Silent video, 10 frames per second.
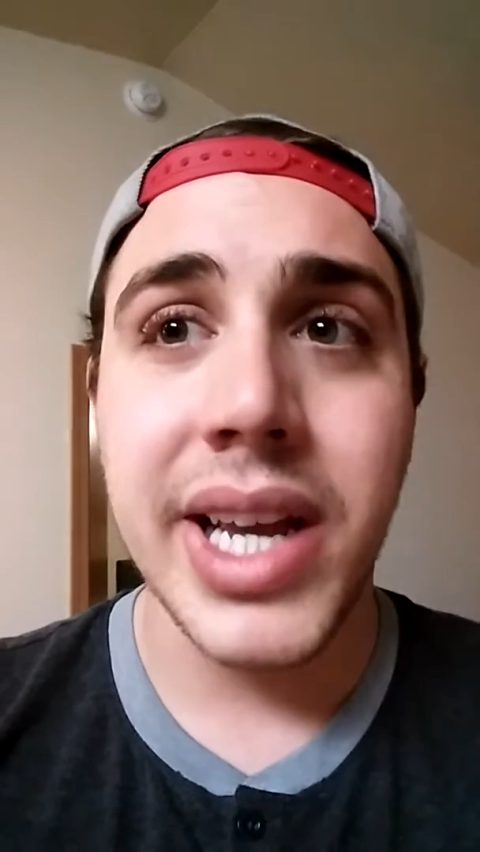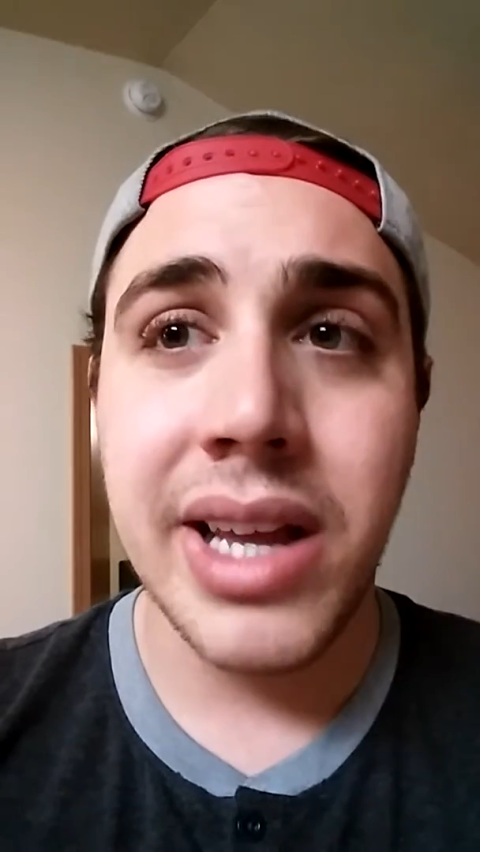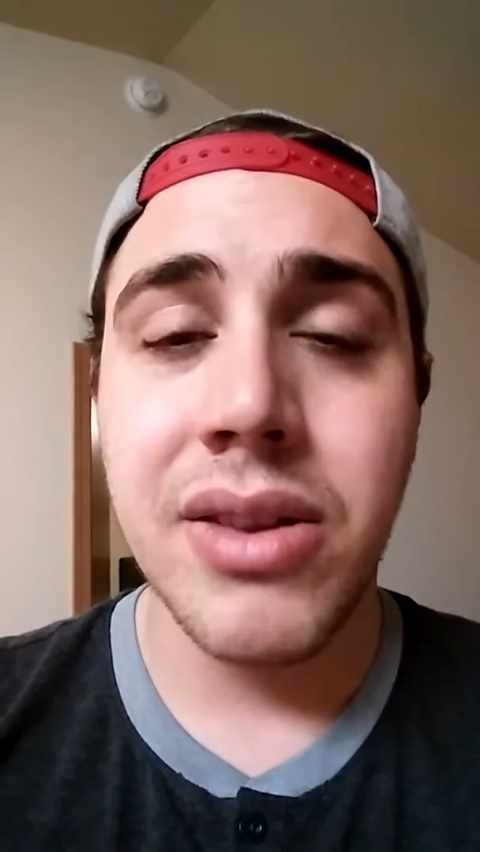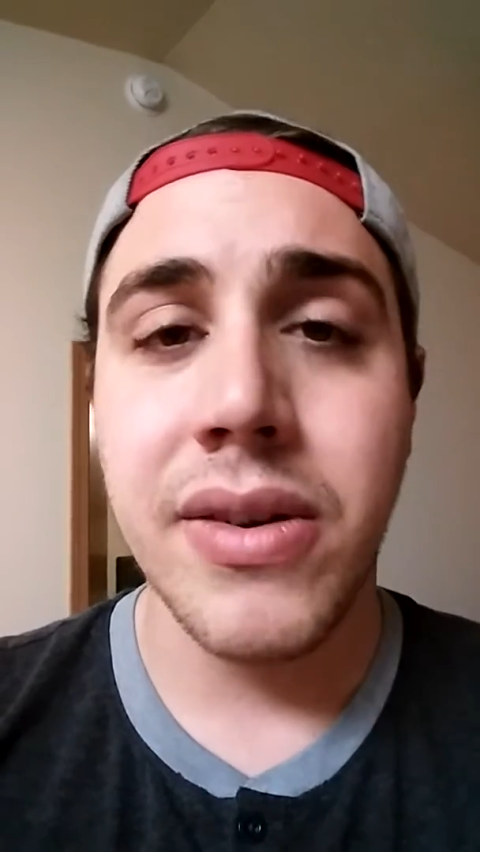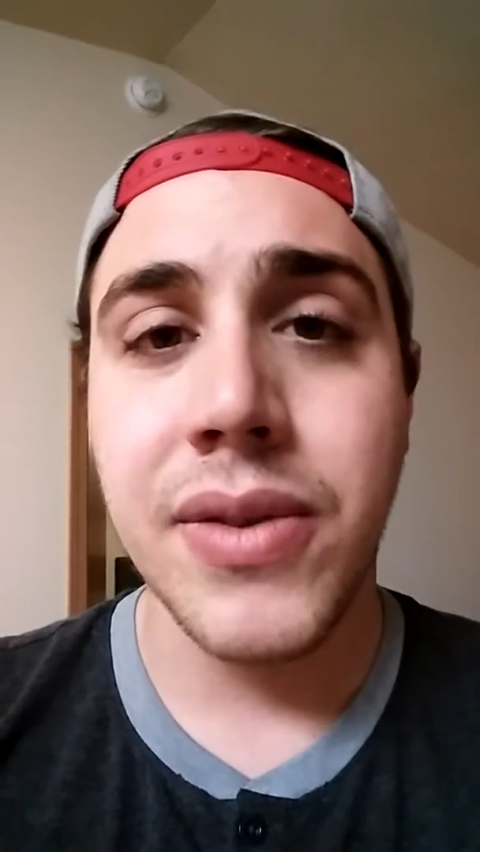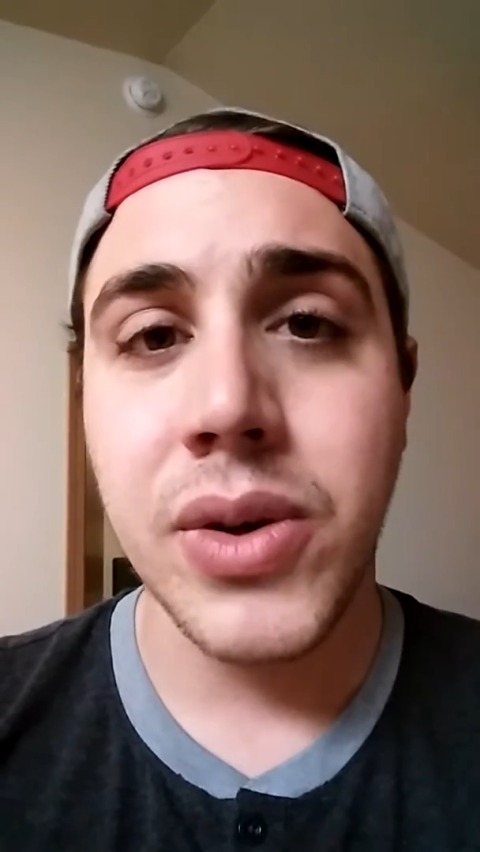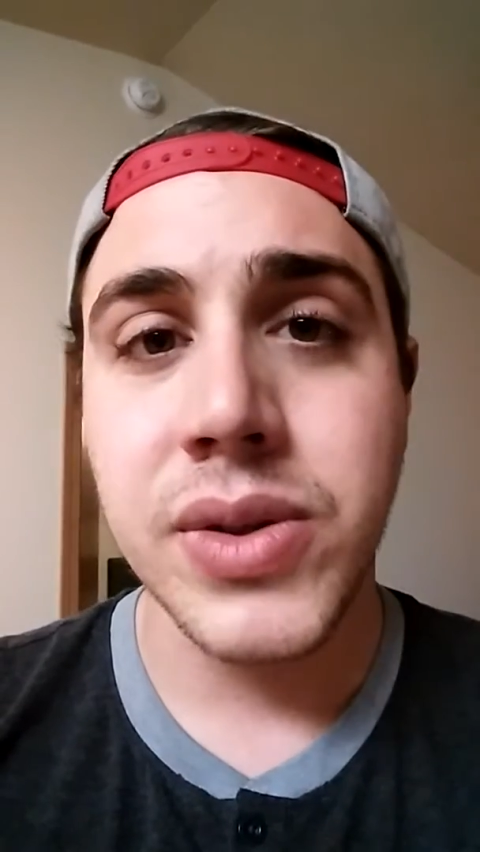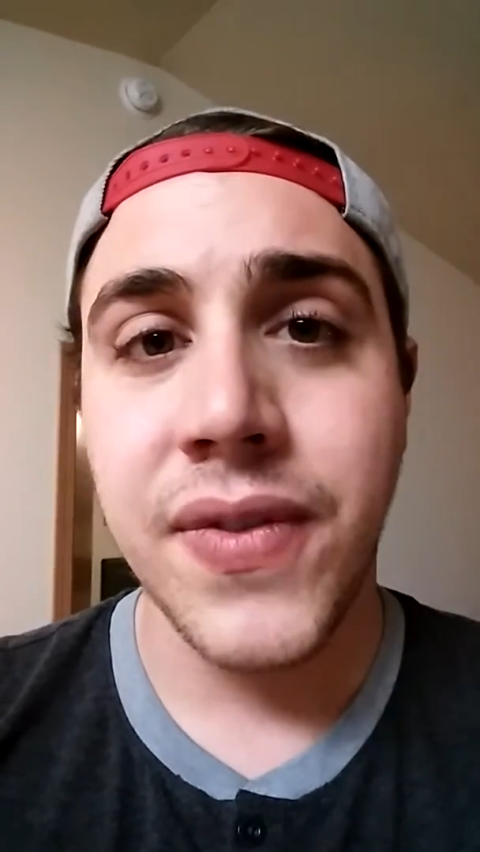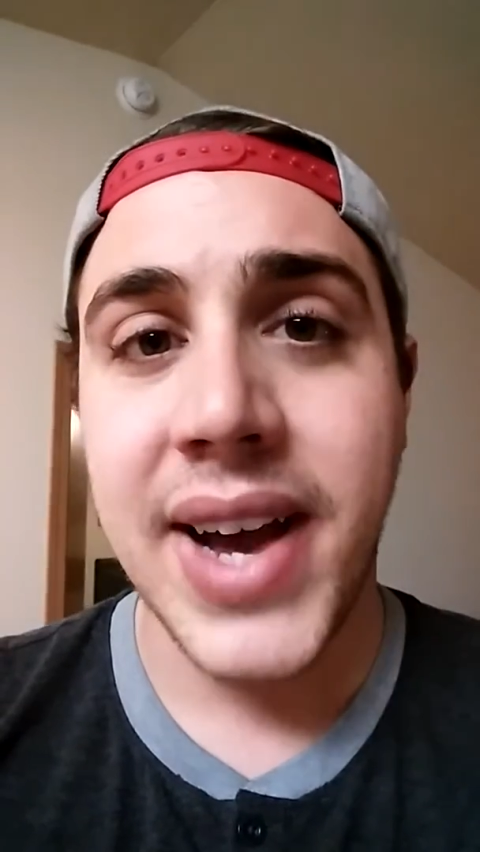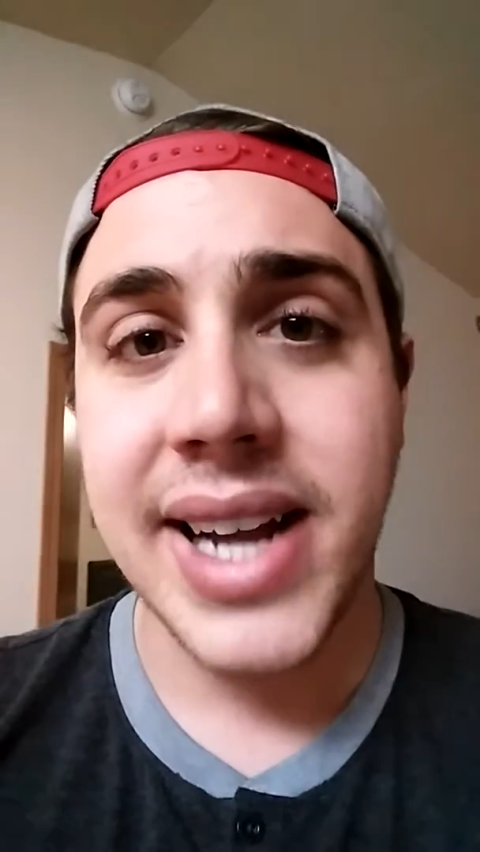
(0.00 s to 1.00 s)
either of those
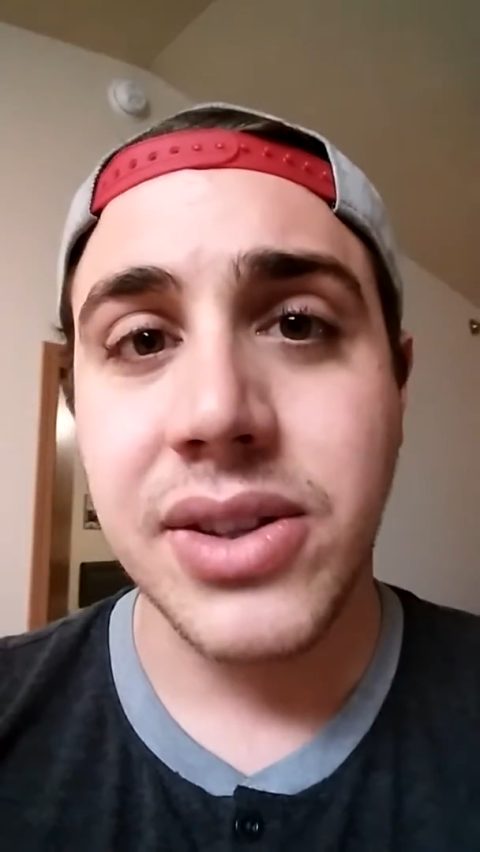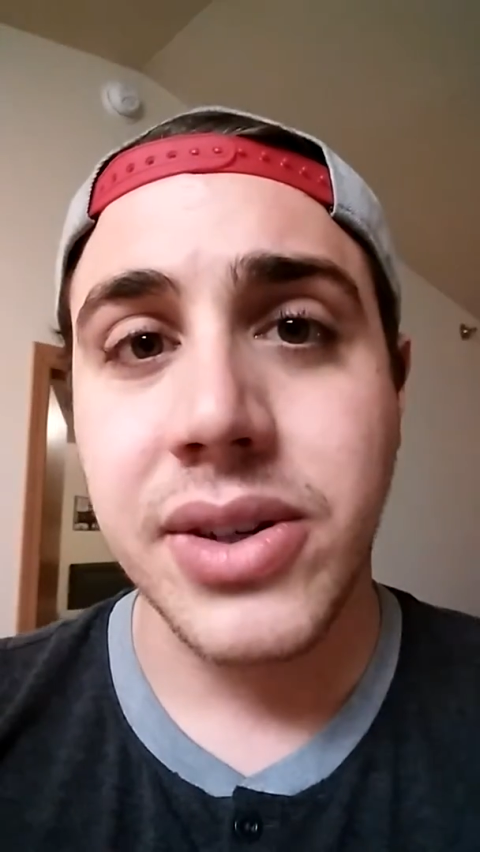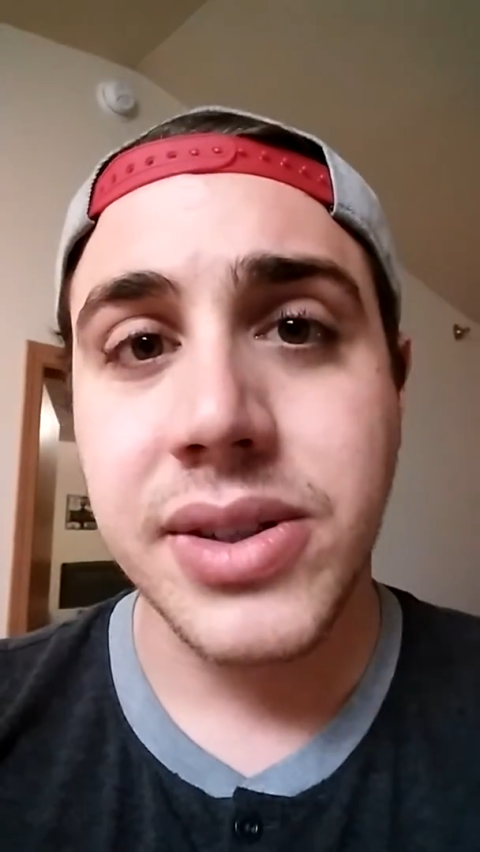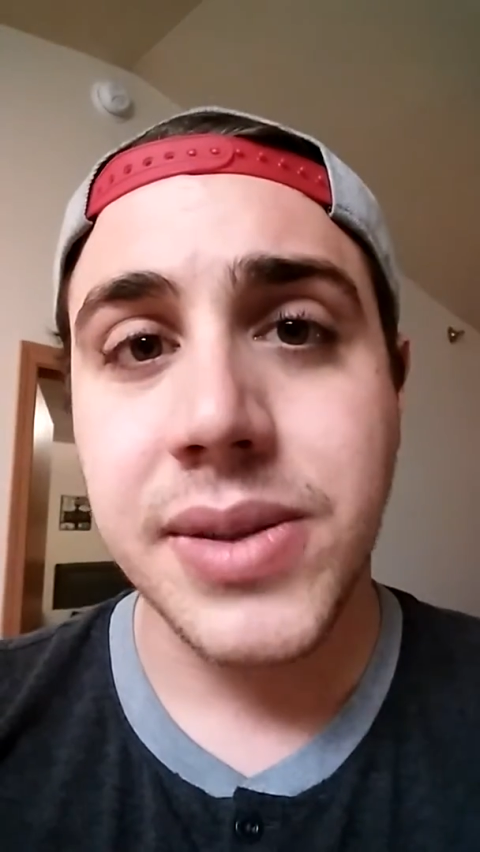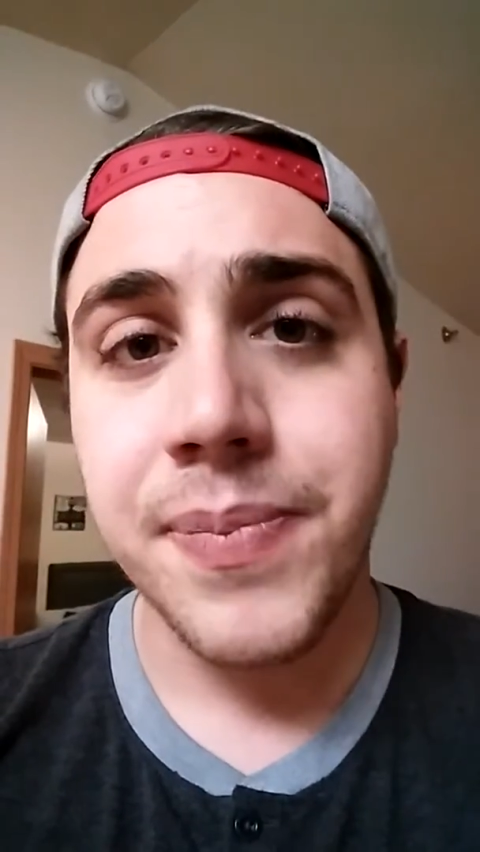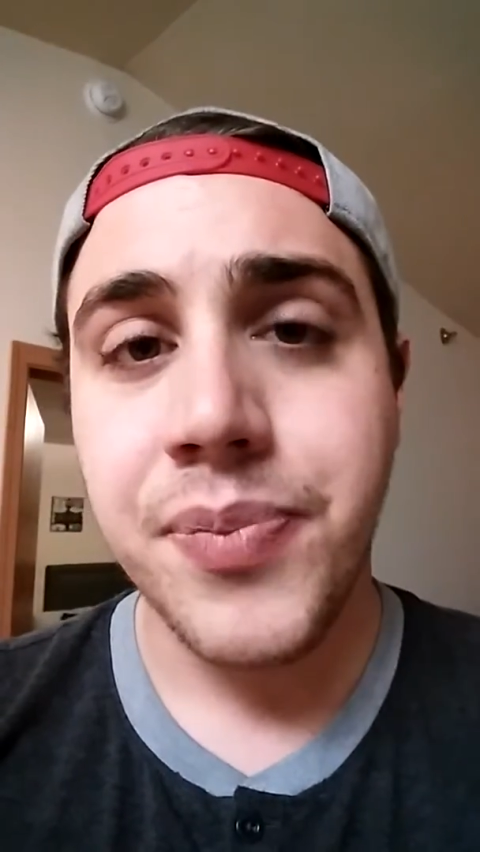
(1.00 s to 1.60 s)
factors,